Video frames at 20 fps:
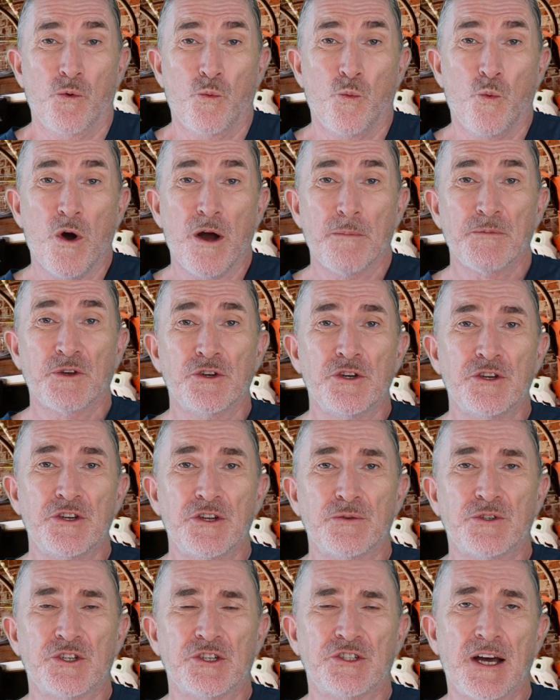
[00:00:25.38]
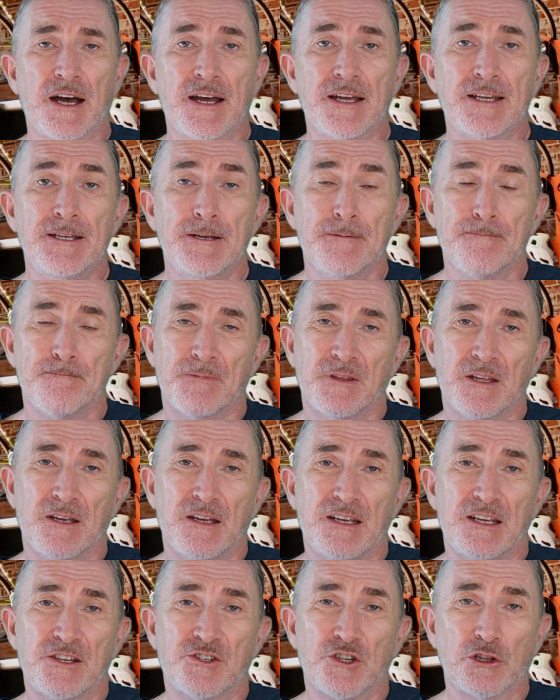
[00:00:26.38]
What I'm going to do today
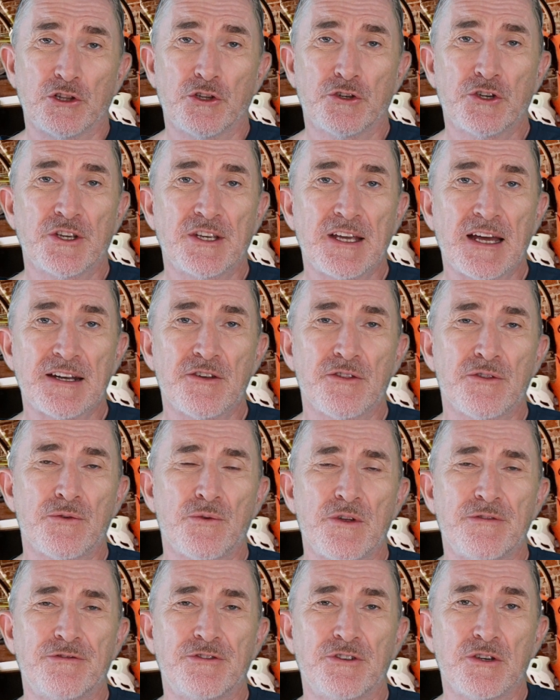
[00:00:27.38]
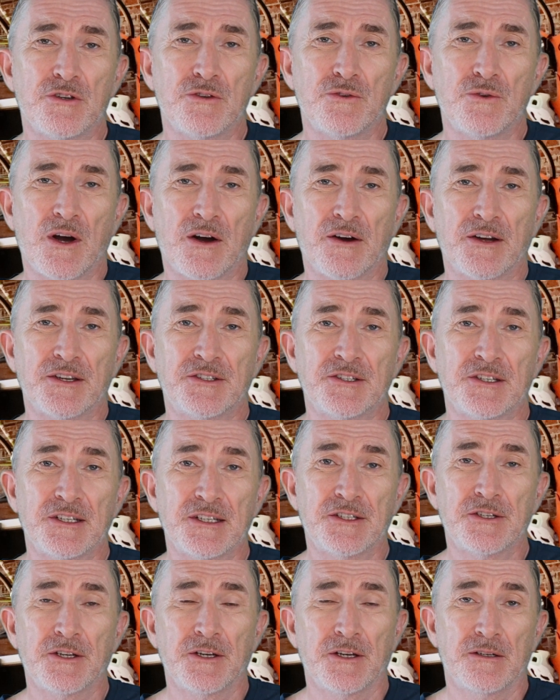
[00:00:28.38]
is look again at the review I
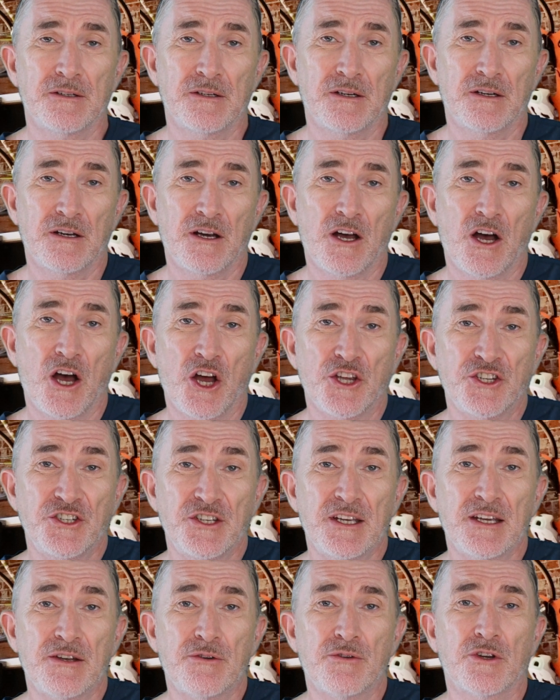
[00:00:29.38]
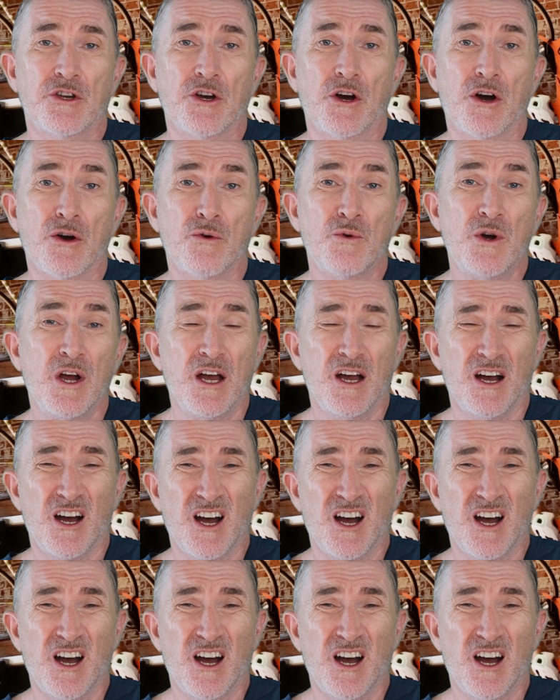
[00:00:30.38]
did a year ago,